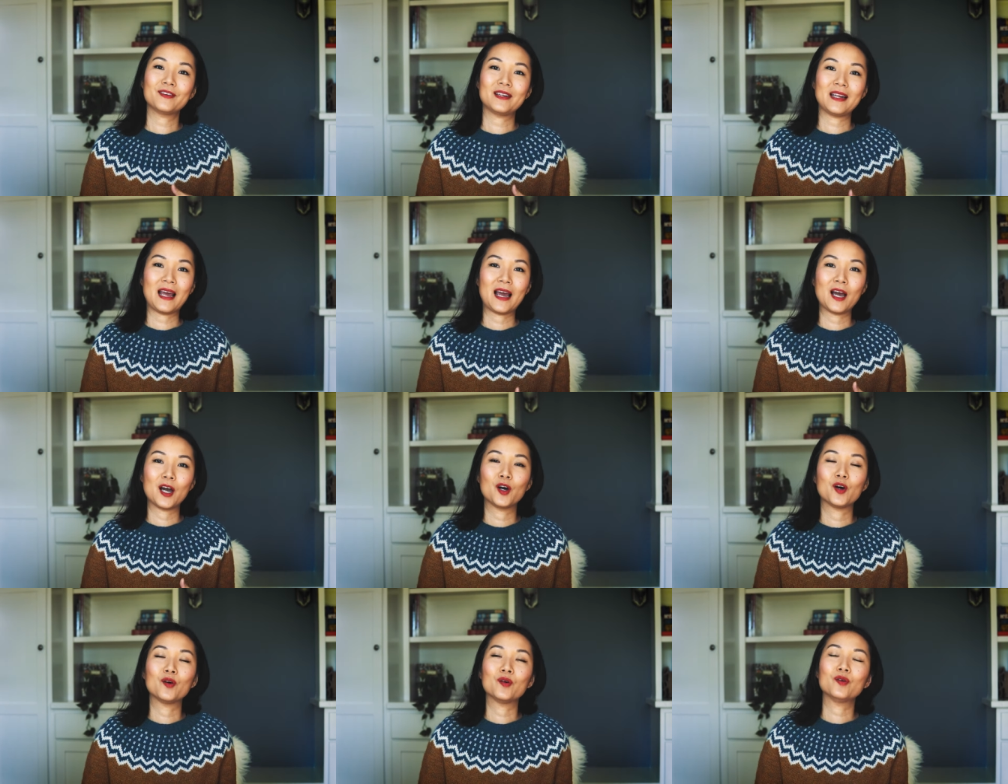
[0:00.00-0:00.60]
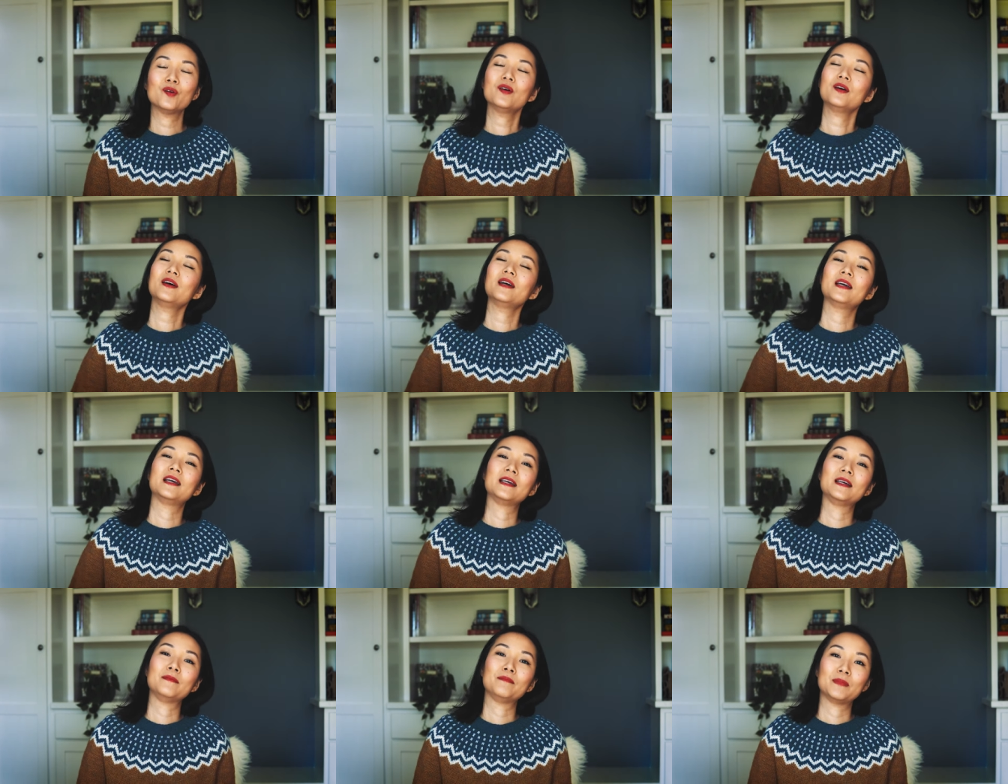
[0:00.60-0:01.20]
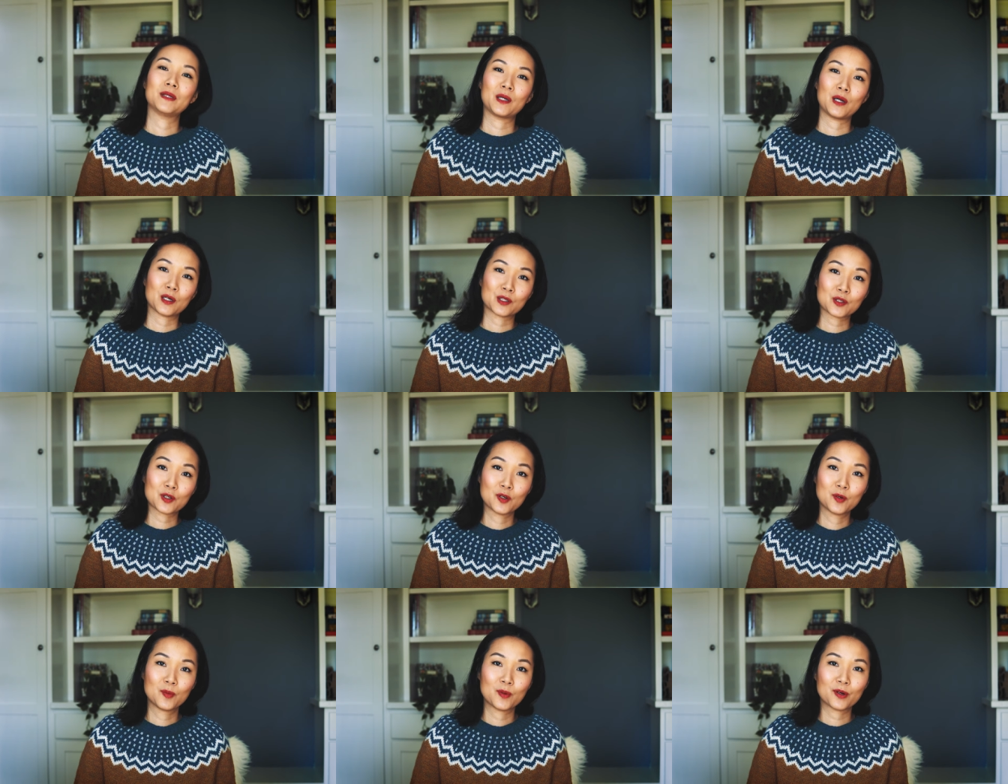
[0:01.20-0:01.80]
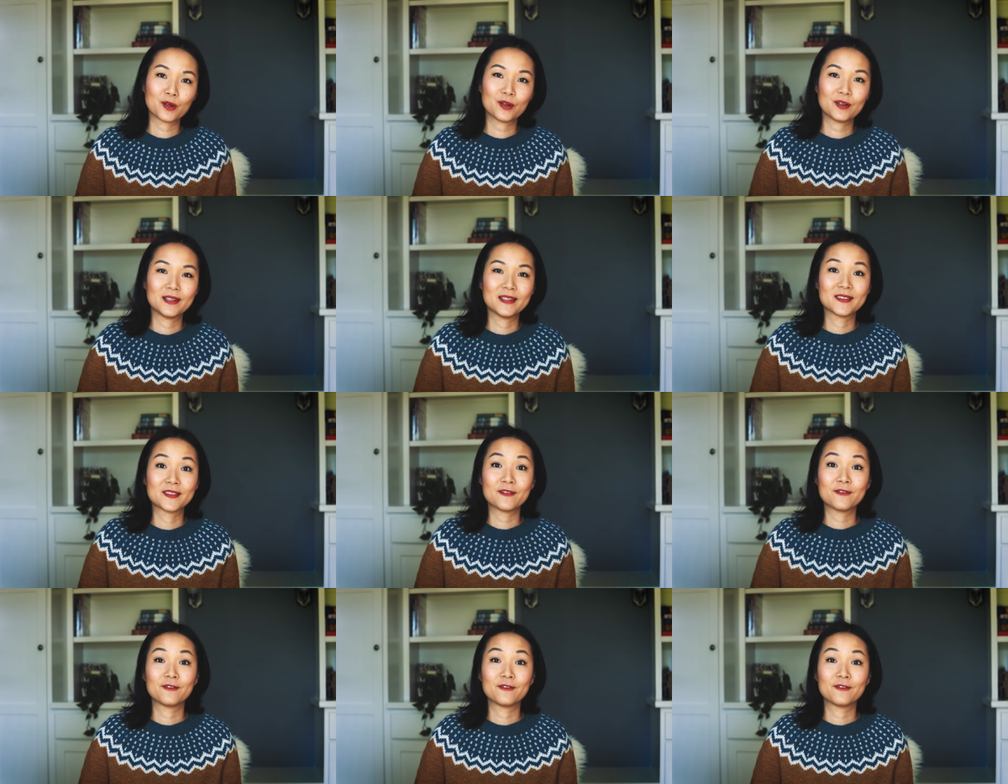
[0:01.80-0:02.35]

now in mid October is